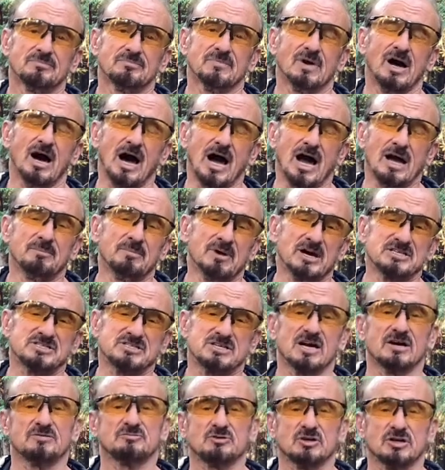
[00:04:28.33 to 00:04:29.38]
I
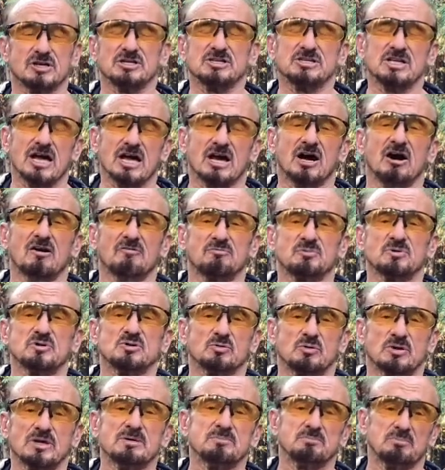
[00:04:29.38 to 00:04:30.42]
myself took a day off
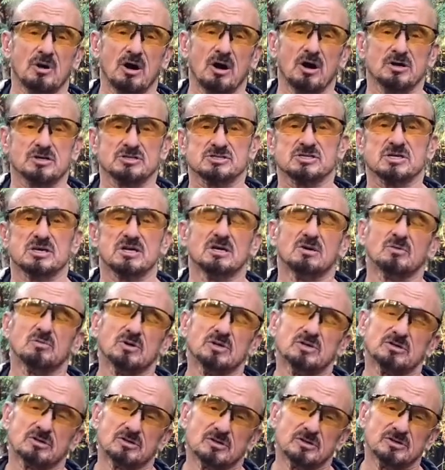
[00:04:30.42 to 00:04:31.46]
between parks. We
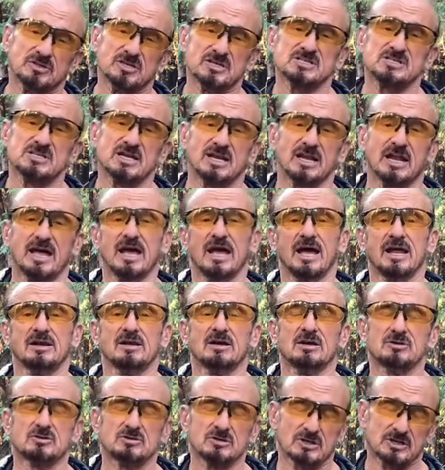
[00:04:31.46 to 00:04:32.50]
took a Disneyland,
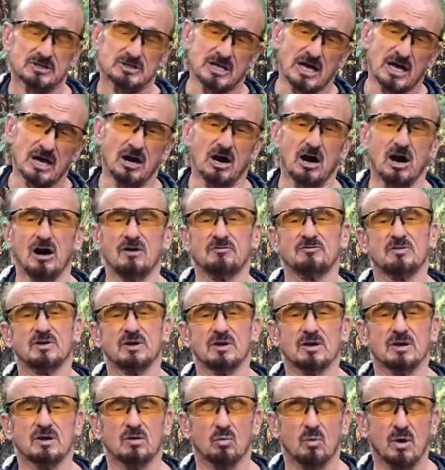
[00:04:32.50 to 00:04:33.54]
took a day off,
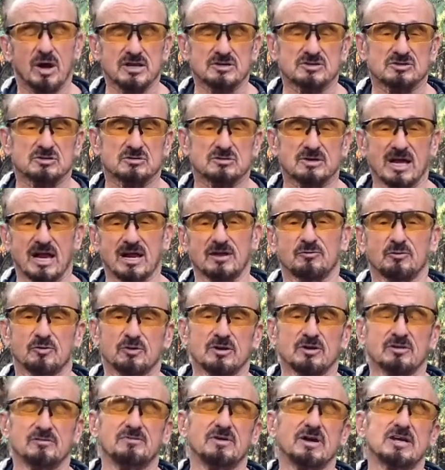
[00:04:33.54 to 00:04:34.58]
went to California
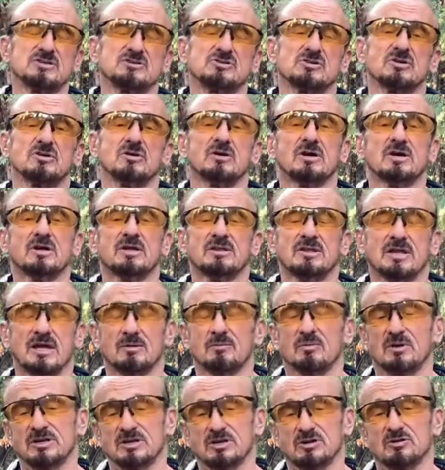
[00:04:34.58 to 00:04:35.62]
Adventure, then
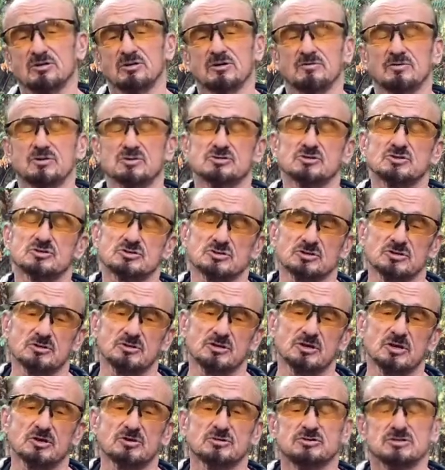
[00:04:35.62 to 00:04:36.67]
went to Universal
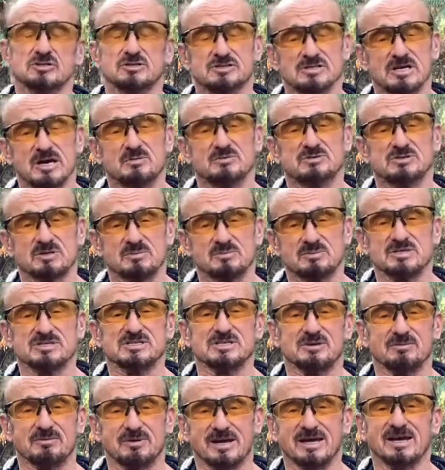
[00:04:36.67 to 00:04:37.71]
Studios because that was a busy
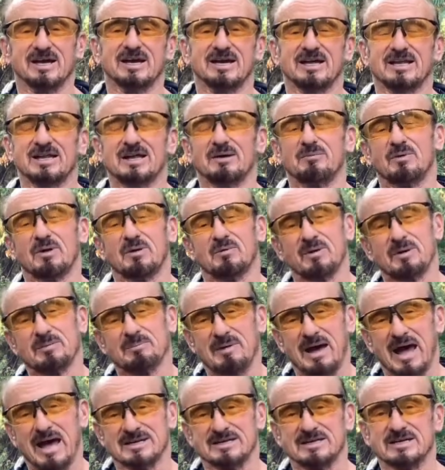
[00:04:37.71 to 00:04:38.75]
week, and then we went
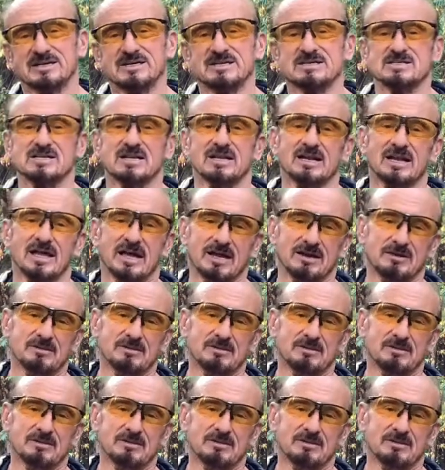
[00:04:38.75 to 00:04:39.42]
back to Disneyland.